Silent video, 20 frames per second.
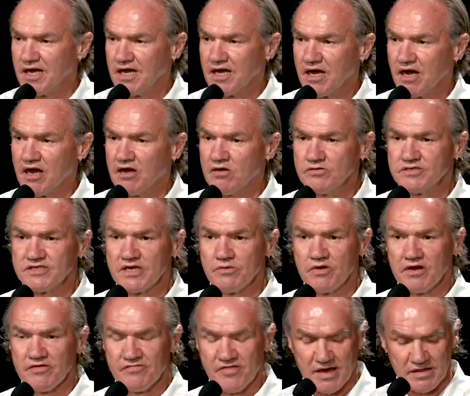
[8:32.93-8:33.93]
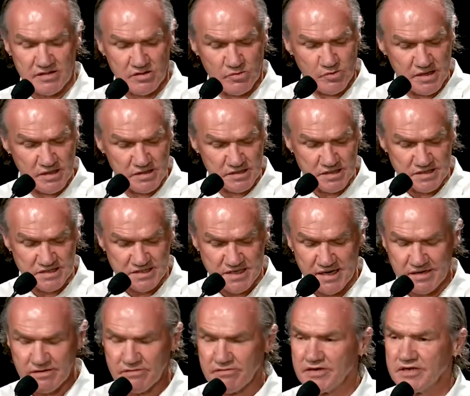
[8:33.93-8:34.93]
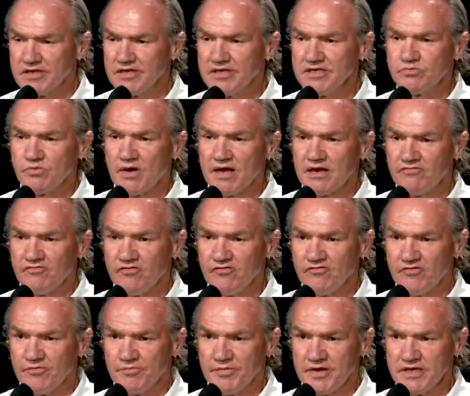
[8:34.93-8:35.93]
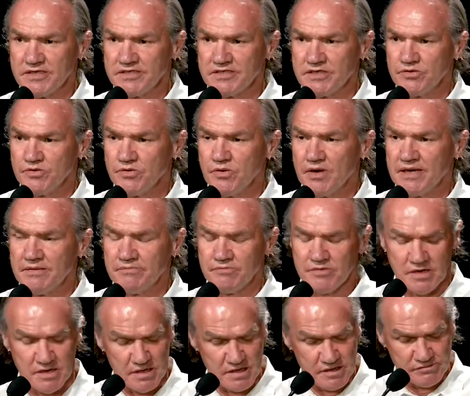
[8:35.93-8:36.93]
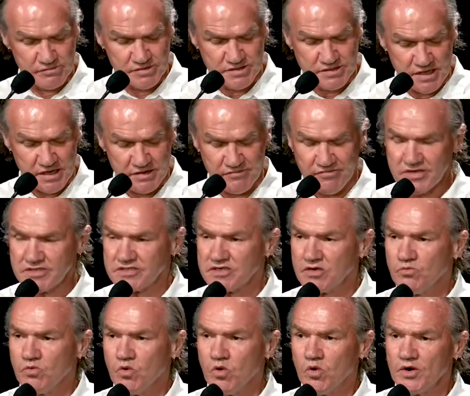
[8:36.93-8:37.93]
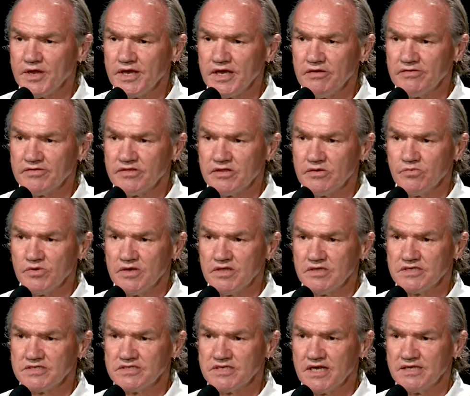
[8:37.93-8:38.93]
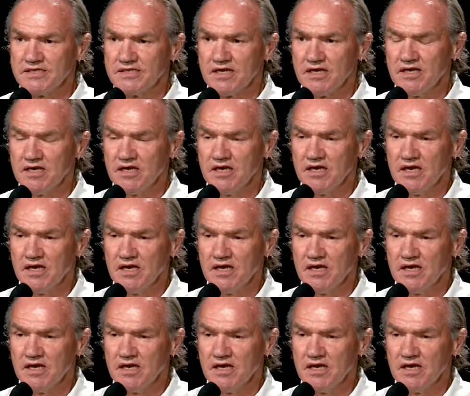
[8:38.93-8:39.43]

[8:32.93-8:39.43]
I also want to thank the Wheeler Centre. It is wonderful for me to um, receive this award here at the Wheeler Centre.